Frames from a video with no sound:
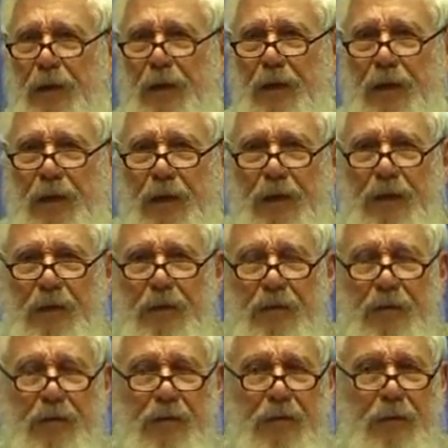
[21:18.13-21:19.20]
and
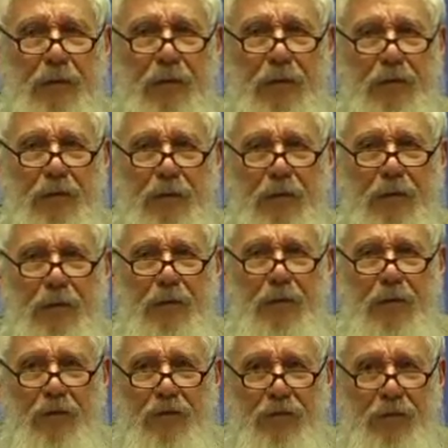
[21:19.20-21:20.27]

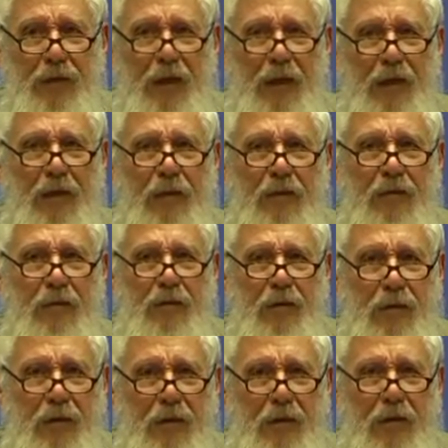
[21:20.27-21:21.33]
they stayed
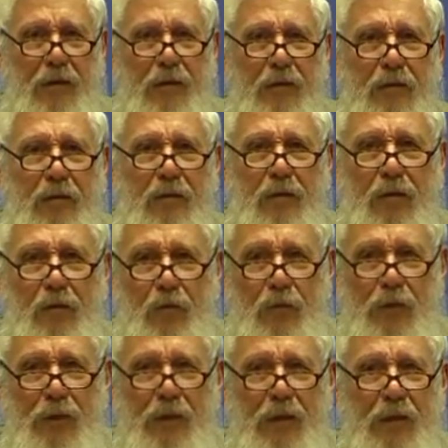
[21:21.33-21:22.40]
in the
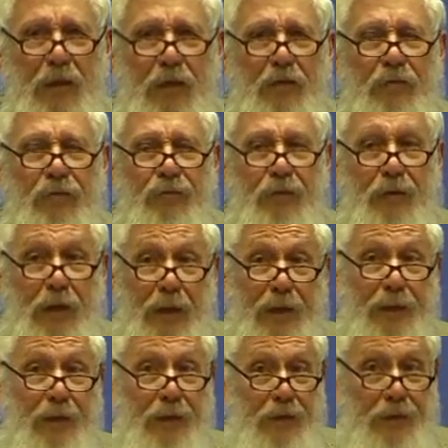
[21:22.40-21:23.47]
Holy Land for
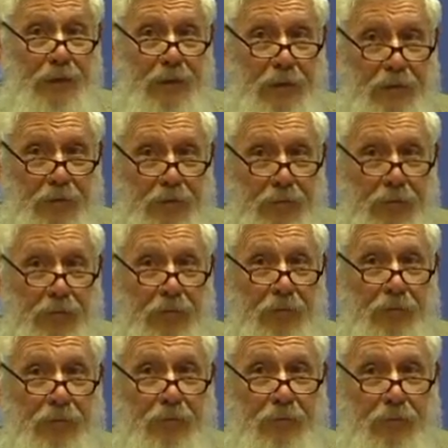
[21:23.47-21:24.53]
90 years,
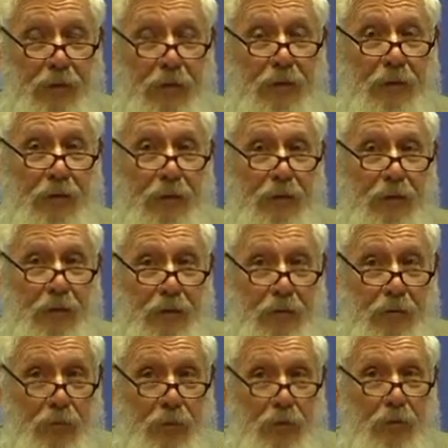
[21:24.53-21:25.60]
and then they
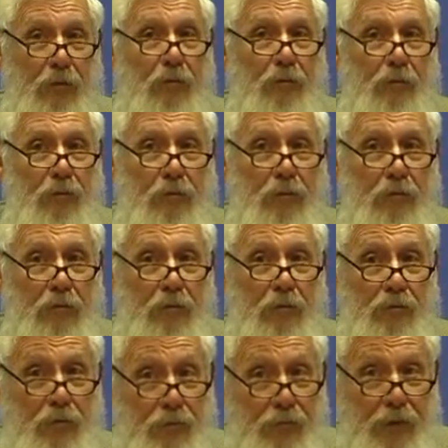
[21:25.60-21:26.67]
were
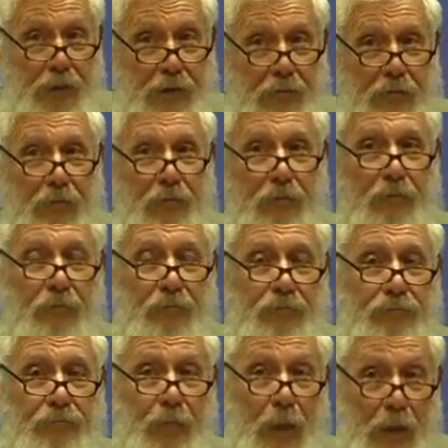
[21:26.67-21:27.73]
driven out
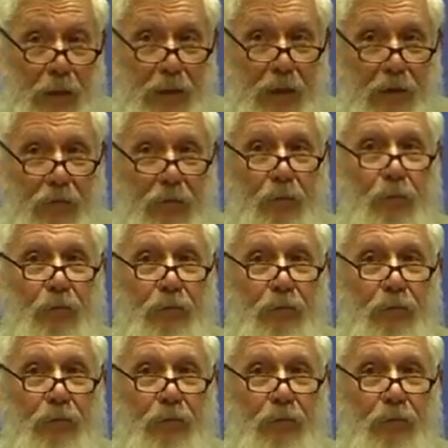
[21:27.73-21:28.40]
by the Arabs.